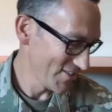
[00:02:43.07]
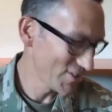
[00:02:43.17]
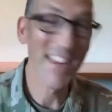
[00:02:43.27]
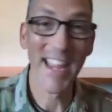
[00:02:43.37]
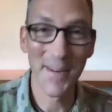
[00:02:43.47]

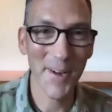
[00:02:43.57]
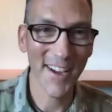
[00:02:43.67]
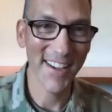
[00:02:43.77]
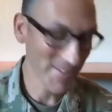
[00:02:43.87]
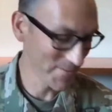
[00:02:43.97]
stand
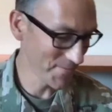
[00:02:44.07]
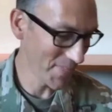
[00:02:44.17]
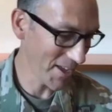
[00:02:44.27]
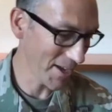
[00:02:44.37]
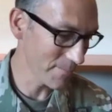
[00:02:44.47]
by.
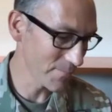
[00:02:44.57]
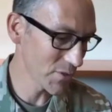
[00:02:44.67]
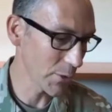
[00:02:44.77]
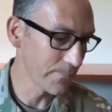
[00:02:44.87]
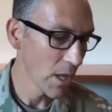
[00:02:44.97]

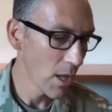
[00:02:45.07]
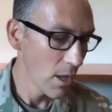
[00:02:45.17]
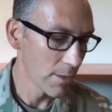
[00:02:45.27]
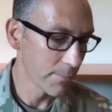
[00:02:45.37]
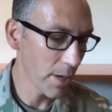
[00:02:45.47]
So
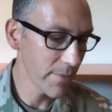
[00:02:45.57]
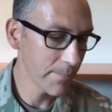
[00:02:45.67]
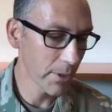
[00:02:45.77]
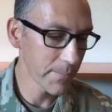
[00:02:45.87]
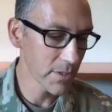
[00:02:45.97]
the
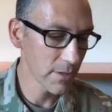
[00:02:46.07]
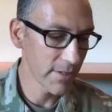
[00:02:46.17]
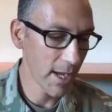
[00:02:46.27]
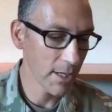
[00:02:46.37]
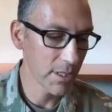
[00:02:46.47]
primary purpose of
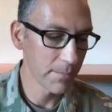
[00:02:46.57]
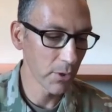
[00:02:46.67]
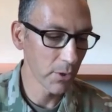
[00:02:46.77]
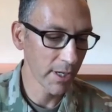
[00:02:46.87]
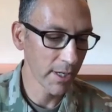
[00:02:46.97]
the IRT
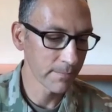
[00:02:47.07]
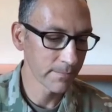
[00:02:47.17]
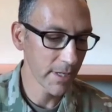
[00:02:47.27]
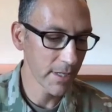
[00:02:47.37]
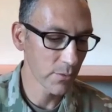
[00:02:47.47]

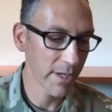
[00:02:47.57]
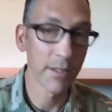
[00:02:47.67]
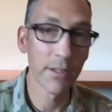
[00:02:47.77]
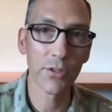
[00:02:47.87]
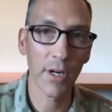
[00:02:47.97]
program is
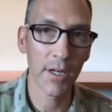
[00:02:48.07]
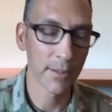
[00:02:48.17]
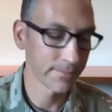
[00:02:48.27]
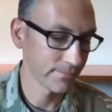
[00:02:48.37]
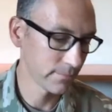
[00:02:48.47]
readiness
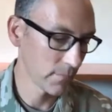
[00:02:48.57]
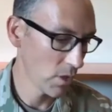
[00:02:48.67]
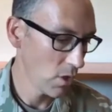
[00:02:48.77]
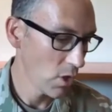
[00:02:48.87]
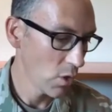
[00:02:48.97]
training,
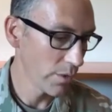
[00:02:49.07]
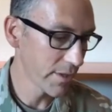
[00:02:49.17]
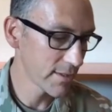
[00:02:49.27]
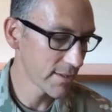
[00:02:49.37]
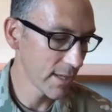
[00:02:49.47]

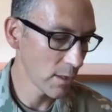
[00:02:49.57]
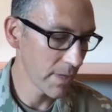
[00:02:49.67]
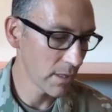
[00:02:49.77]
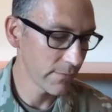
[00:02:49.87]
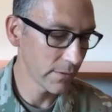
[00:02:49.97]
with incidental
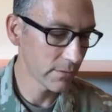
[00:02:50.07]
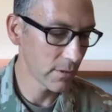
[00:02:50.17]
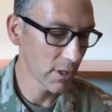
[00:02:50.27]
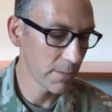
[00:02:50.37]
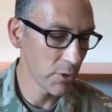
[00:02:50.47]
benefits to
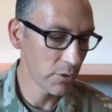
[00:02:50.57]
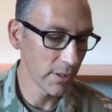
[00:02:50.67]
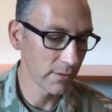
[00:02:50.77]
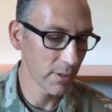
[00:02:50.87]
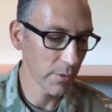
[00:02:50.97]
the
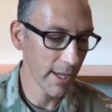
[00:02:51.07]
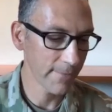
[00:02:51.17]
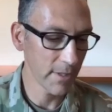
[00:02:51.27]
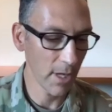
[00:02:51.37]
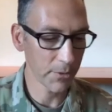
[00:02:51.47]
communities that we
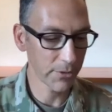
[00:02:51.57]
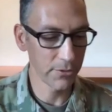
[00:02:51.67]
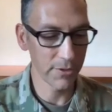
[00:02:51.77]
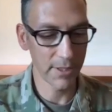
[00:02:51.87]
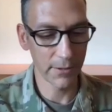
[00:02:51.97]
have the
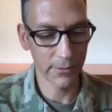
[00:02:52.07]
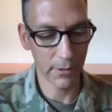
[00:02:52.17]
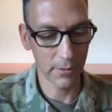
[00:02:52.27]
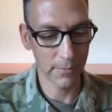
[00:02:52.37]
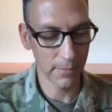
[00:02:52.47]
opportunity to
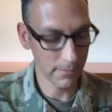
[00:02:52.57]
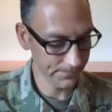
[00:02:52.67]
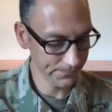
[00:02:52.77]
serve.